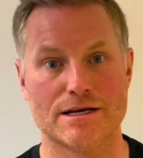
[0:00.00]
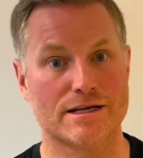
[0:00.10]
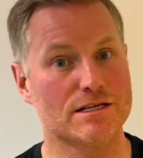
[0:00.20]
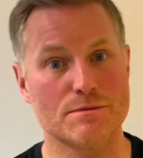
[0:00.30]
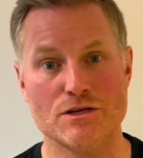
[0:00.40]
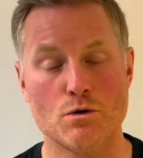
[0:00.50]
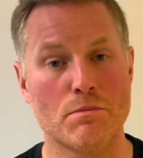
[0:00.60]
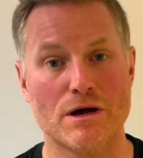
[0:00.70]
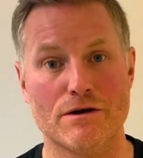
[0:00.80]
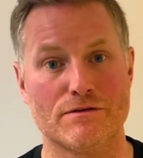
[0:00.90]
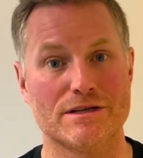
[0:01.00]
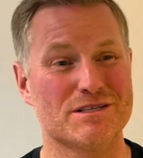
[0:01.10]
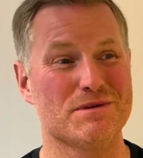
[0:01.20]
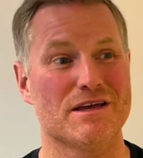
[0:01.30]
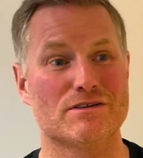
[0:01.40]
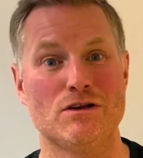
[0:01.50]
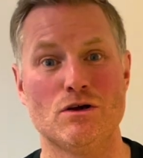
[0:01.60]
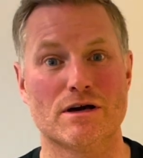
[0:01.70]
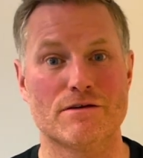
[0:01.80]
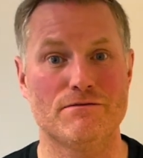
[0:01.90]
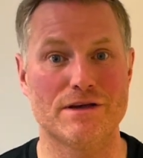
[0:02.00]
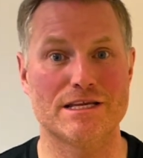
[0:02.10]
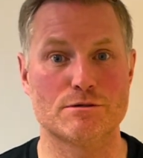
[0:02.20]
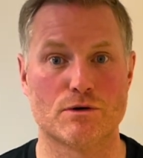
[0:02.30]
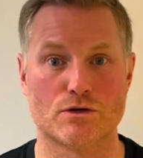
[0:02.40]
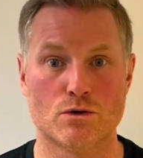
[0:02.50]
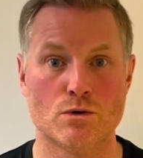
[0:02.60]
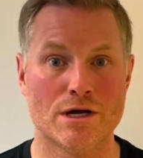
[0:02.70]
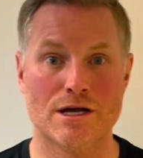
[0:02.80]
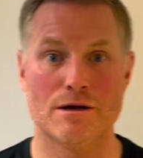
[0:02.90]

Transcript: That doesn't mean you're perfect, doesn't mean you have to look like a fitness model,